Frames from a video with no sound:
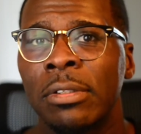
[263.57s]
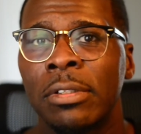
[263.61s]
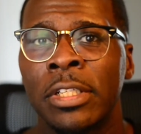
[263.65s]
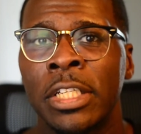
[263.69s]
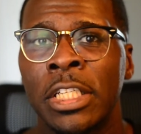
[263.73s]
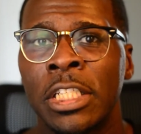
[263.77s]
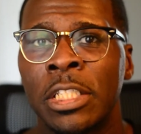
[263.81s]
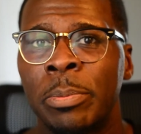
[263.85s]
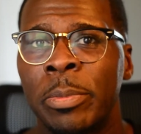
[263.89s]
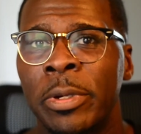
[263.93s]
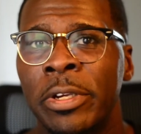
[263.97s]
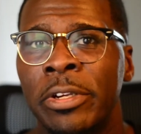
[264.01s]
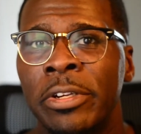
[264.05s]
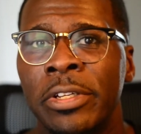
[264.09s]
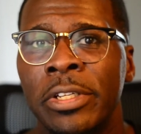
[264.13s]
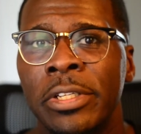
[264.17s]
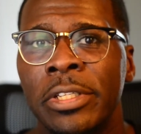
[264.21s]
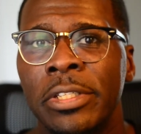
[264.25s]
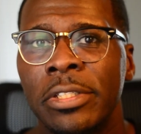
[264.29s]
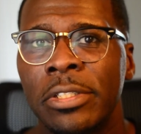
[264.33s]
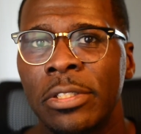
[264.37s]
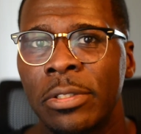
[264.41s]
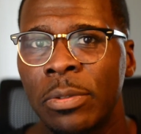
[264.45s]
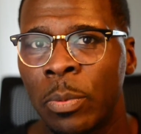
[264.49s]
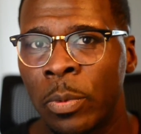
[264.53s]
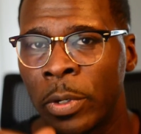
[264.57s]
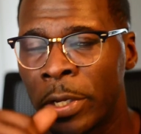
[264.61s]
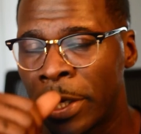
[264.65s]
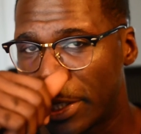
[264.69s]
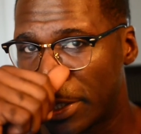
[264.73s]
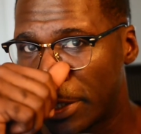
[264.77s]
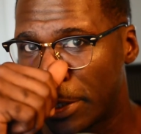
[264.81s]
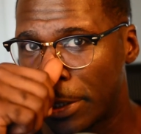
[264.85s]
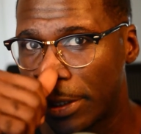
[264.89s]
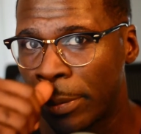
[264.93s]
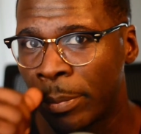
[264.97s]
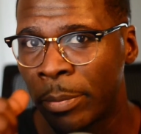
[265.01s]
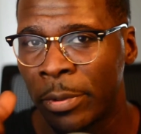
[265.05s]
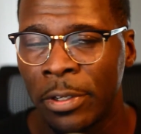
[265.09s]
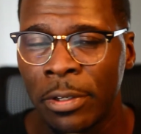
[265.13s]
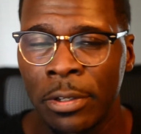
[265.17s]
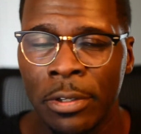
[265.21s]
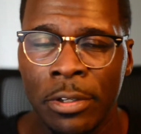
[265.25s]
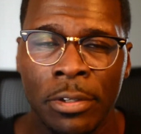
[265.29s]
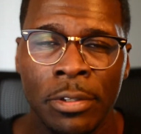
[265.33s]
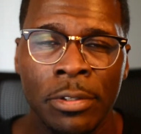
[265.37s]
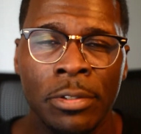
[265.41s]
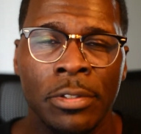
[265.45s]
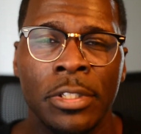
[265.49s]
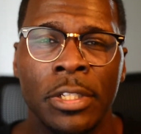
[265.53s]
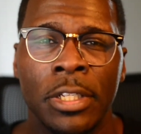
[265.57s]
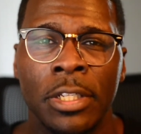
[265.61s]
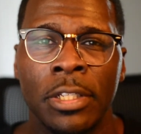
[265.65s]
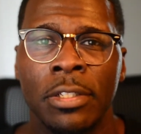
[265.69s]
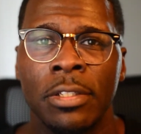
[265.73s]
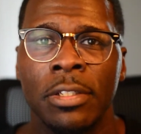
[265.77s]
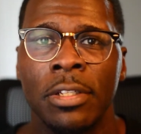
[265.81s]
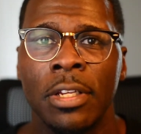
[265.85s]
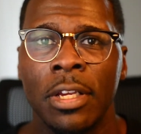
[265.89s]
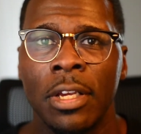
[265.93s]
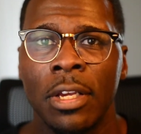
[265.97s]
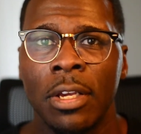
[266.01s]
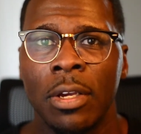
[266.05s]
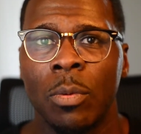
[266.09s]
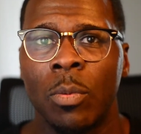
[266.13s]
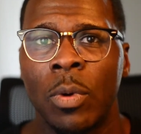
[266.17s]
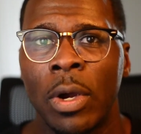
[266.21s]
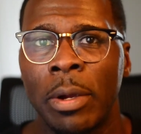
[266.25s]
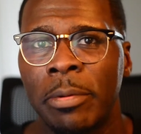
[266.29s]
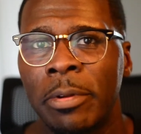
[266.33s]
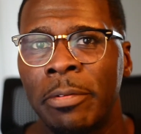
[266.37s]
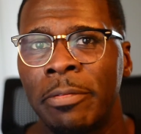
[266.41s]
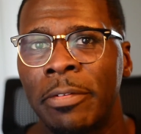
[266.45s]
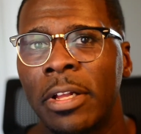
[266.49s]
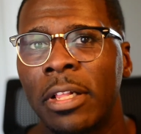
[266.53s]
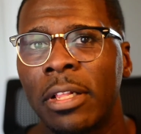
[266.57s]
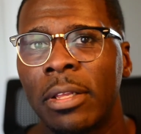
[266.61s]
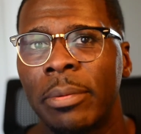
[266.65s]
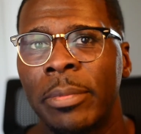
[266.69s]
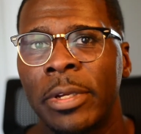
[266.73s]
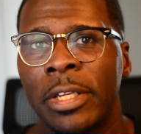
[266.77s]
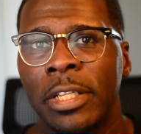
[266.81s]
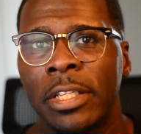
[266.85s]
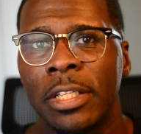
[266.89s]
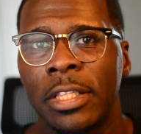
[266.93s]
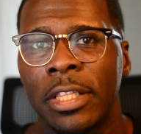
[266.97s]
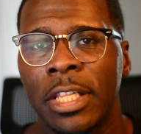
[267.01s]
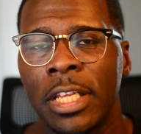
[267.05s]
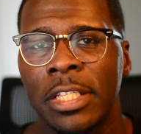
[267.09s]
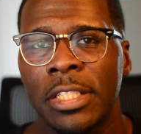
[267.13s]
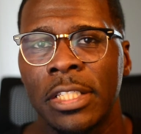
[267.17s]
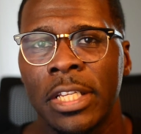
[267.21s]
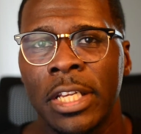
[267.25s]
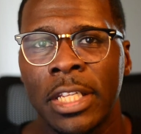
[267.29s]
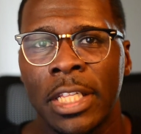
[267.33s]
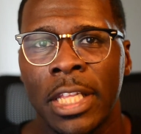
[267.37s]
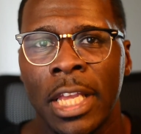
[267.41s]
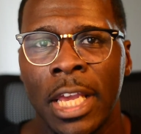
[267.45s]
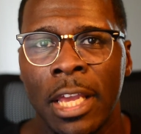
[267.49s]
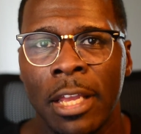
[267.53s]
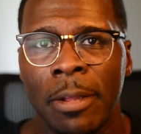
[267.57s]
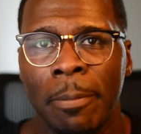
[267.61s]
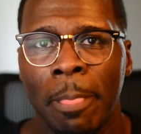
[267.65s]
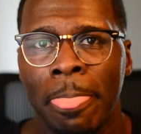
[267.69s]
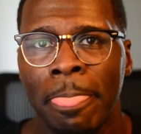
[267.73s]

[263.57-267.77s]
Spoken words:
experience with computers and web development and things like that.